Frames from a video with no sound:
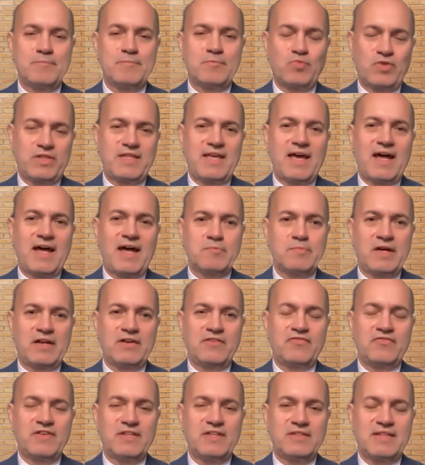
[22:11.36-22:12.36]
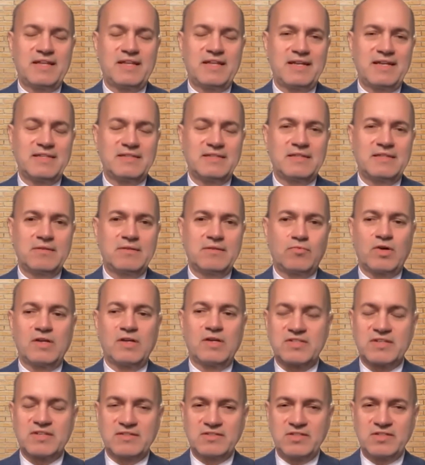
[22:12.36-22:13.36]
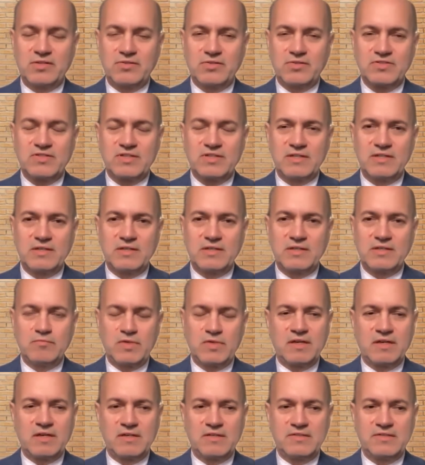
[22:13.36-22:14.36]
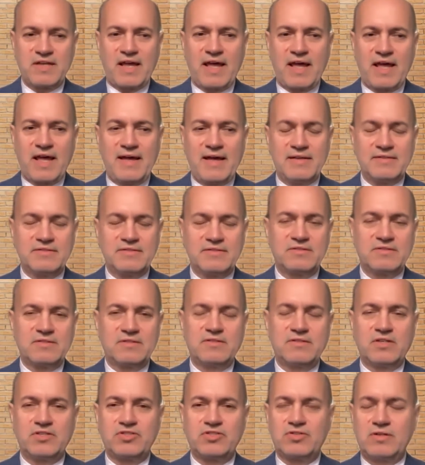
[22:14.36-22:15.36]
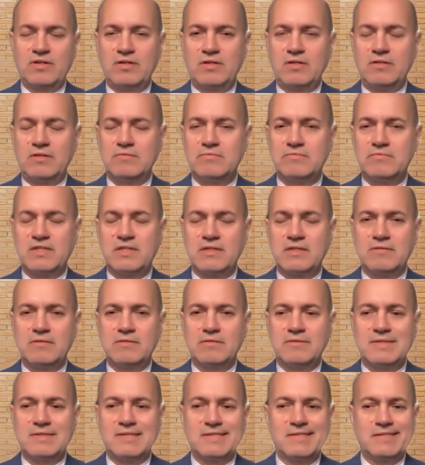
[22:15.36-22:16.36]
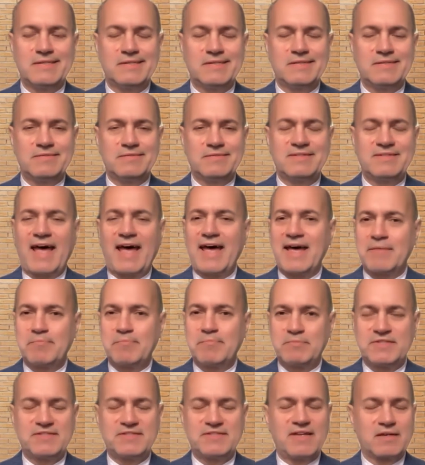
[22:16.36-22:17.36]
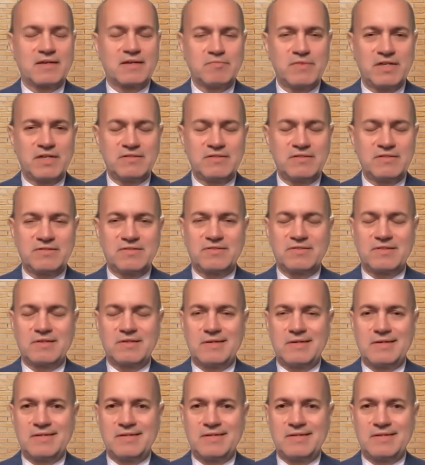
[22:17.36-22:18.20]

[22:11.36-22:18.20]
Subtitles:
With the added benefit that it runs continuously, because as additional, you know, taps, segments,